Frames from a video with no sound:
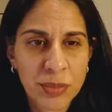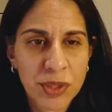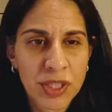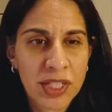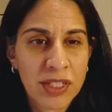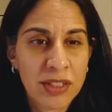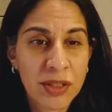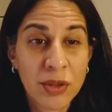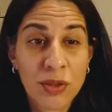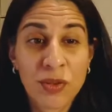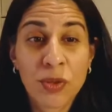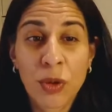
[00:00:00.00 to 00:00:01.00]
pretty
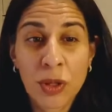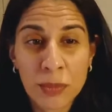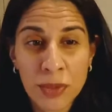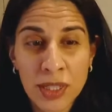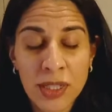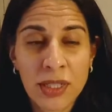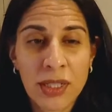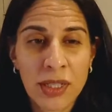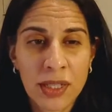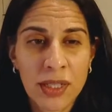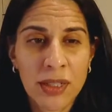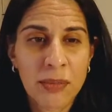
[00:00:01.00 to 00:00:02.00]
uniformly
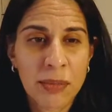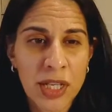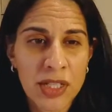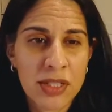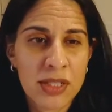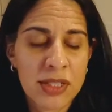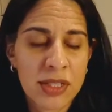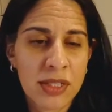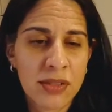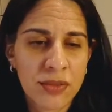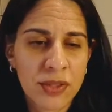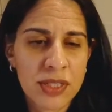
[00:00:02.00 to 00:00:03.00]
in patients in
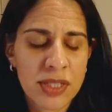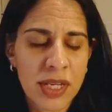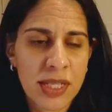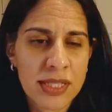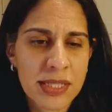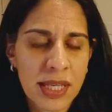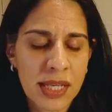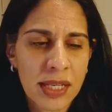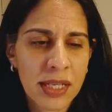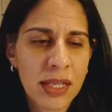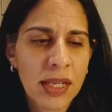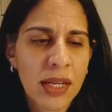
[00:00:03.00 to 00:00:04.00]
the first line
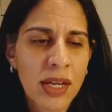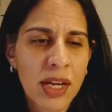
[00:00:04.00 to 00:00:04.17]
setting.